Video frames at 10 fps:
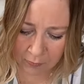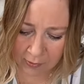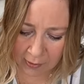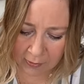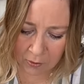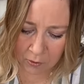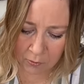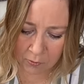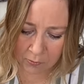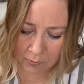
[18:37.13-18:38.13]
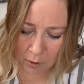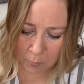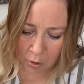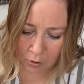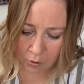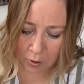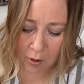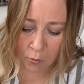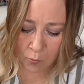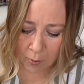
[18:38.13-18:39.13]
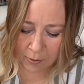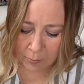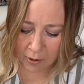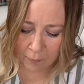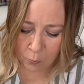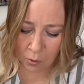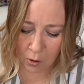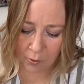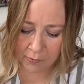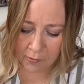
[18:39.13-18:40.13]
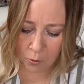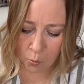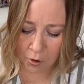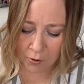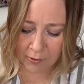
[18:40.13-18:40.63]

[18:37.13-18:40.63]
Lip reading: that I used a marker. Rub and Buff will also work.